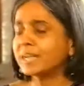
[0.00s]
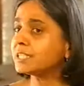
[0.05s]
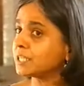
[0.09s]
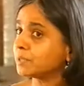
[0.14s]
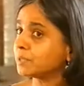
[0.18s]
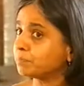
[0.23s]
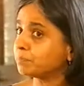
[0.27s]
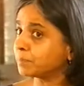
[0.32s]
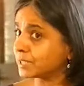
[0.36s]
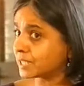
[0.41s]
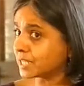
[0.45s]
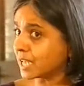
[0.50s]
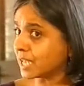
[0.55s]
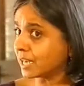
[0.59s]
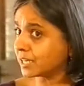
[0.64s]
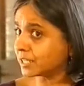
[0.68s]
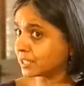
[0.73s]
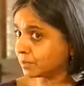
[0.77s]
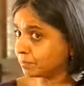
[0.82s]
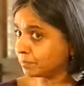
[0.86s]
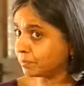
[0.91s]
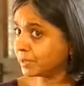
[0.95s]

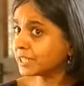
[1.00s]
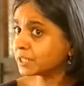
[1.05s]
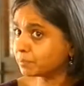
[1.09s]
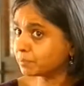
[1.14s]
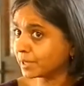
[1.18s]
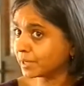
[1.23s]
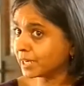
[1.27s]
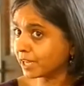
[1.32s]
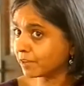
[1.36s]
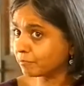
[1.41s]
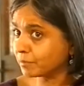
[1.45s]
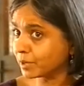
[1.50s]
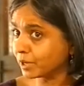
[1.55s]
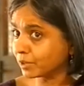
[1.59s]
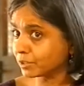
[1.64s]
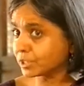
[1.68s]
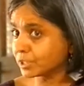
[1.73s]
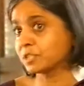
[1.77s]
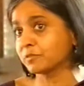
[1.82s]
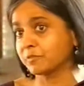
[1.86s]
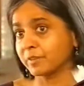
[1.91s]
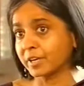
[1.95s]
20%, and please believe
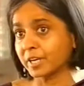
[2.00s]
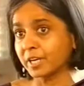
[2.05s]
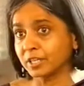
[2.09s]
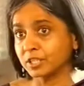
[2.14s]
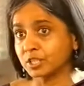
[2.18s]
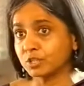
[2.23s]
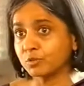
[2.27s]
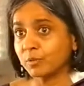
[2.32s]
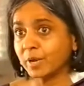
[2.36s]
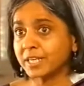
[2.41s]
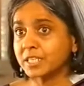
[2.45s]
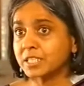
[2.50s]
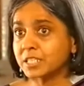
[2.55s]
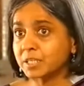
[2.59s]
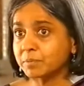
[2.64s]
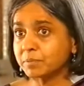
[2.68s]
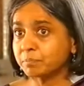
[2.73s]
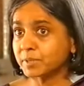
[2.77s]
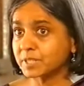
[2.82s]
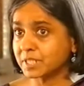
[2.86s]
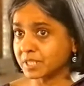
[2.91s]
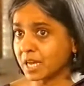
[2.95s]
me on this figure,
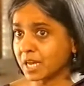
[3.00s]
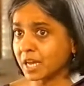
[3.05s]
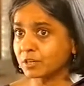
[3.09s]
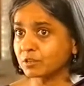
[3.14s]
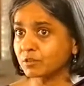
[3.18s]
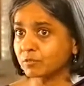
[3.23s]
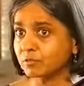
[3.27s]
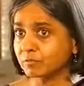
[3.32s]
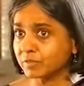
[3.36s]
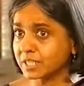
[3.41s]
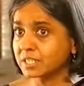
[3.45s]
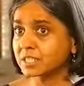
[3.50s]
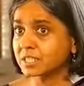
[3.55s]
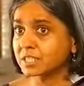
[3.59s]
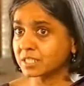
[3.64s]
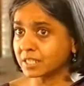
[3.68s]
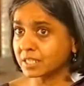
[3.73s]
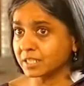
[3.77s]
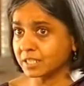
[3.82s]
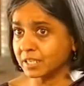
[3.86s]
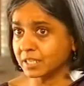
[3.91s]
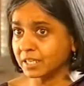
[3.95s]
20% of this
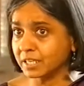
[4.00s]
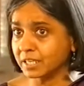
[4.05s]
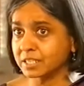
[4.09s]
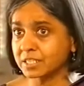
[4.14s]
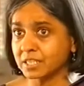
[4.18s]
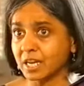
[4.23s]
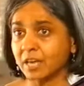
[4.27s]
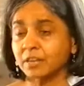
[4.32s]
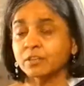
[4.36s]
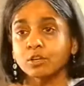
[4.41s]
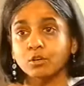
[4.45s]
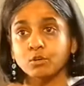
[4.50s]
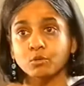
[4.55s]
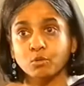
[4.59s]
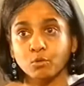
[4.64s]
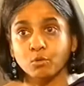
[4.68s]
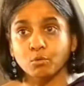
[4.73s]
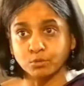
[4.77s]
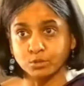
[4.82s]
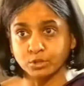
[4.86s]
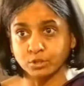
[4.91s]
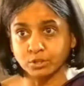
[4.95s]
city is under
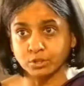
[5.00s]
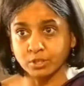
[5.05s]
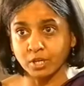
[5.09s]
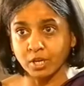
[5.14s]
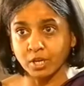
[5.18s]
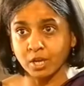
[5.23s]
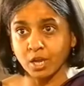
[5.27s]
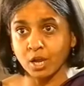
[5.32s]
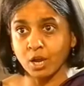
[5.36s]
roads.